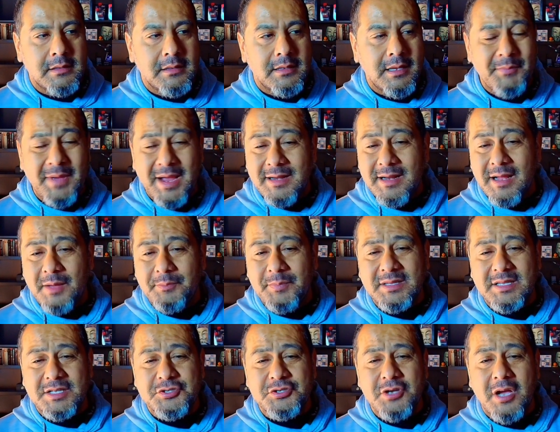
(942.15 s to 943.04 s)
It might not
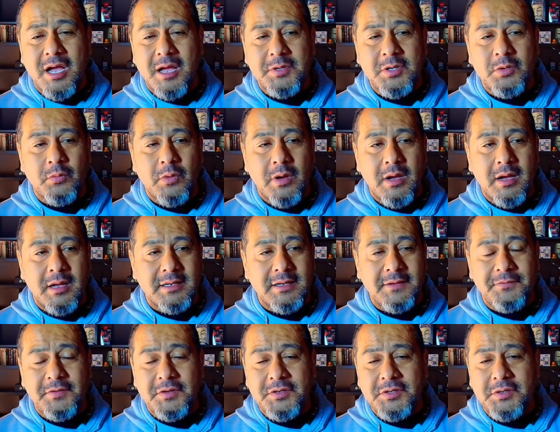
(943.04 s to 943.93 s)
be the job you want
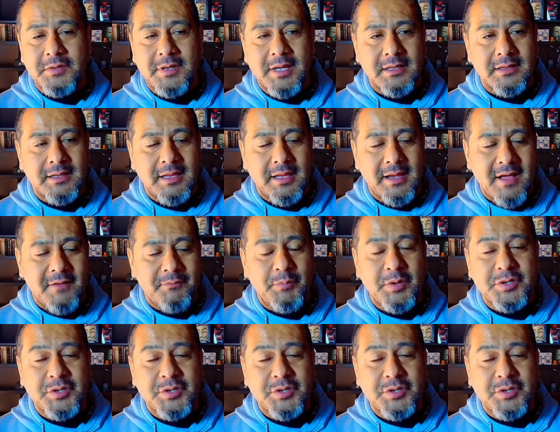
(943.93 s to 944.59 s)
if you do get laid off,